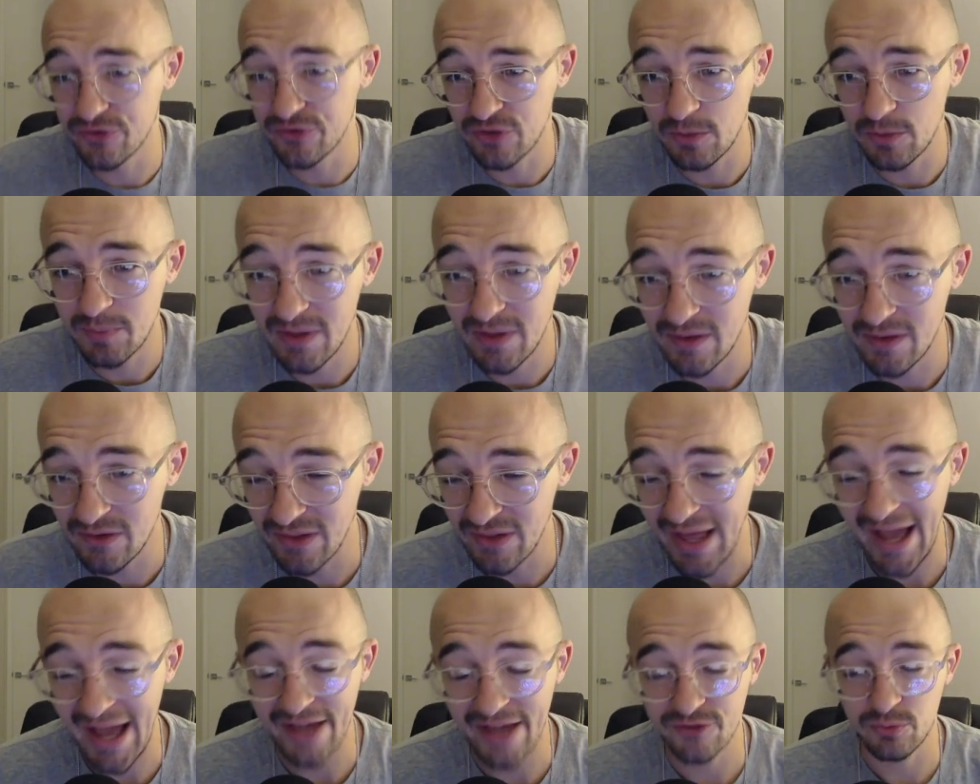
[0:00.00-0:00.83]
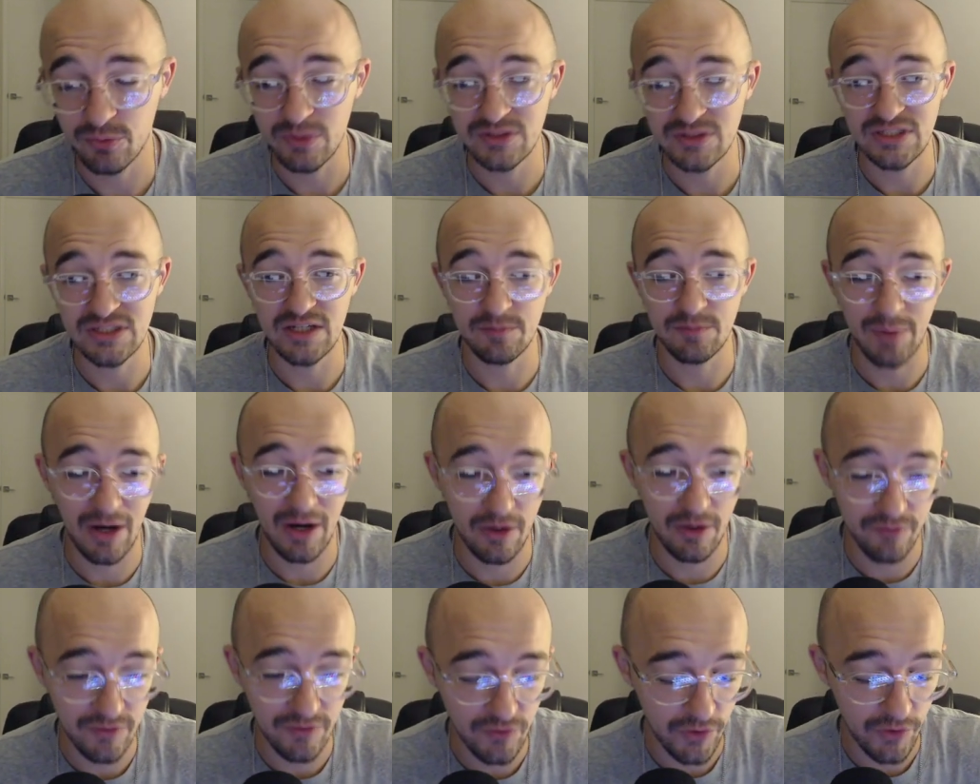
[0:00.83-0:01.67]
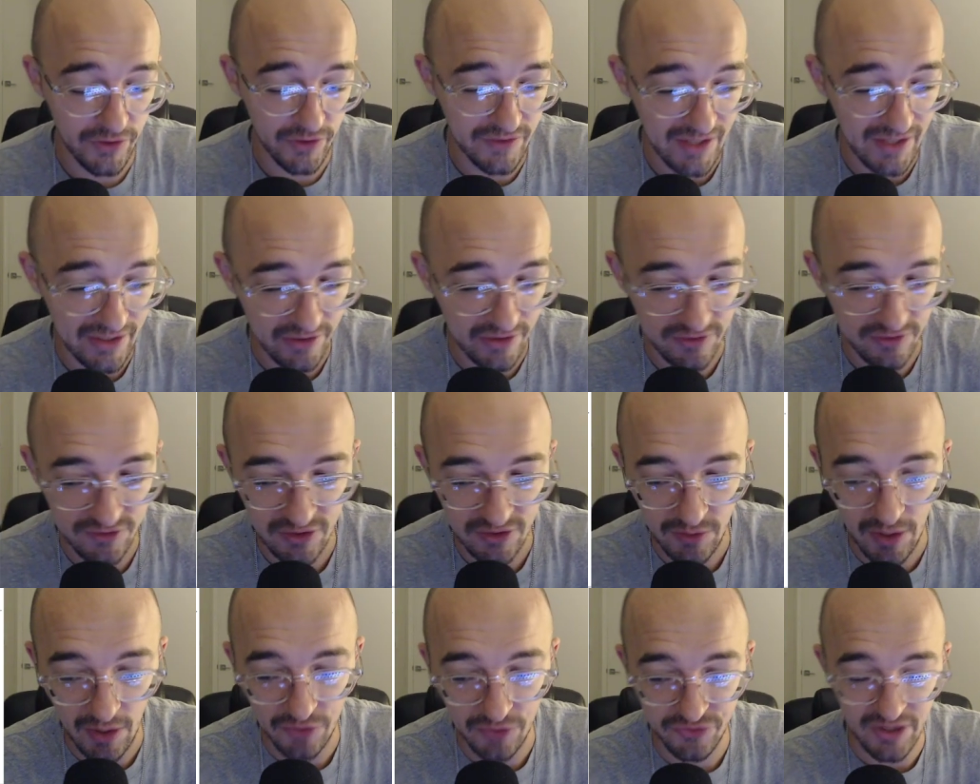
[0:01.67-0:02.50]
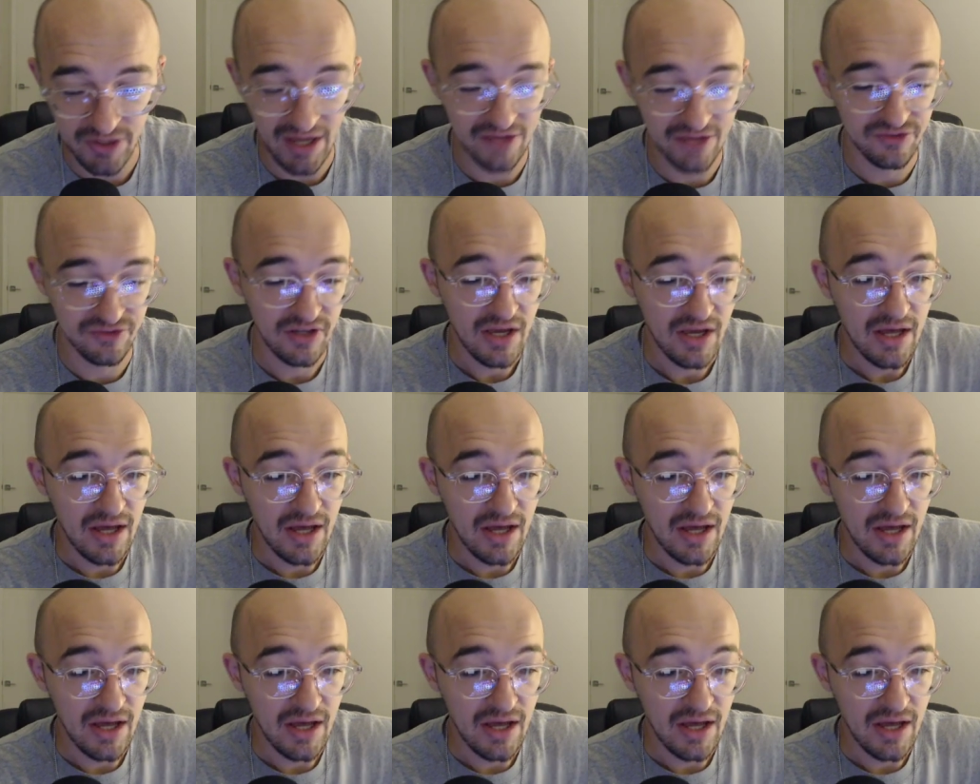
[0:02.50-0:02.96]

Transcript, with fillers: could be the last we see of PowerOfEvil in the LEC or LCS,